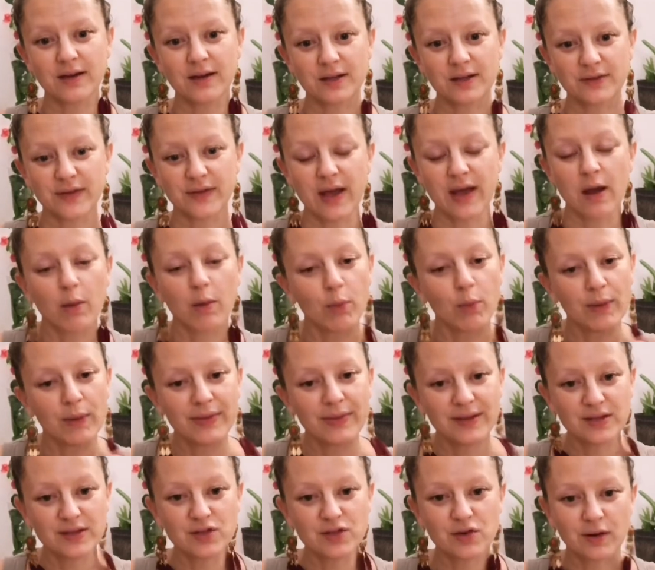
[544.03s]
for help, when
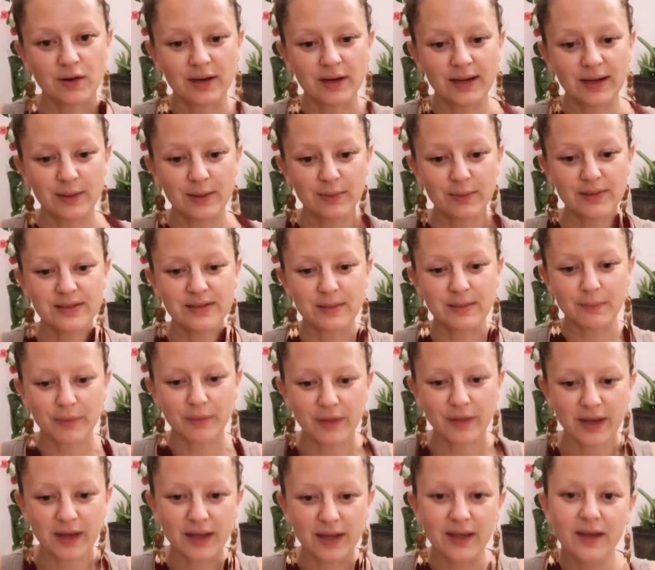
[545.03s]
they're struggling with
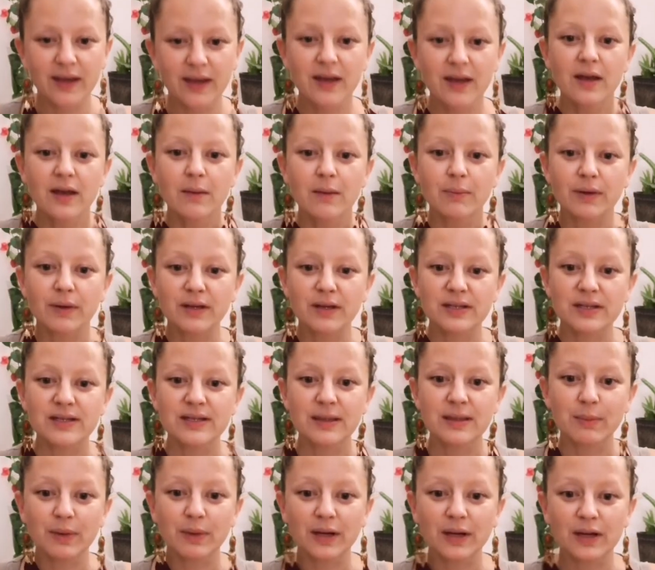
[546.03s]
something, because
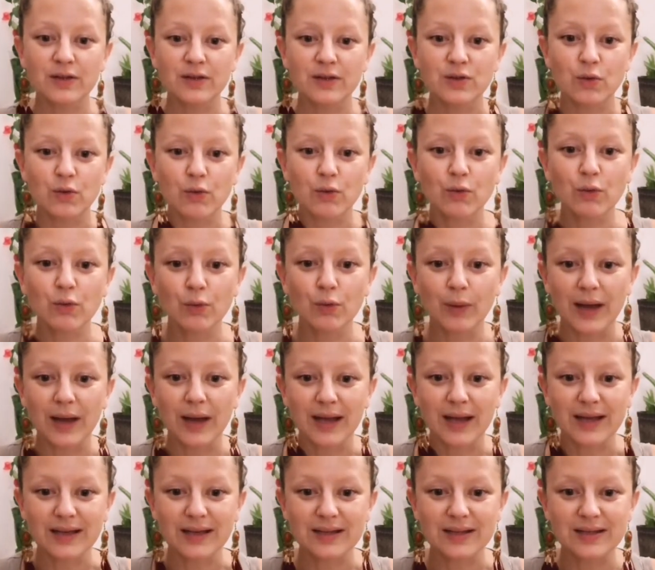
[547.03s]
someone has
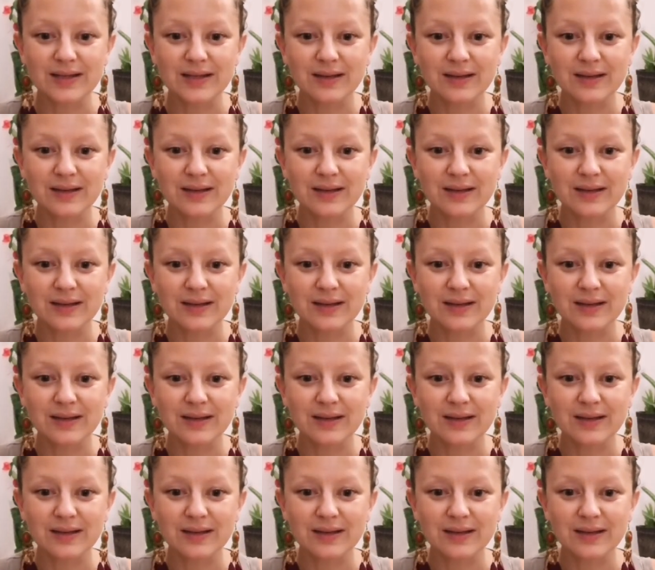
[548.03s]
always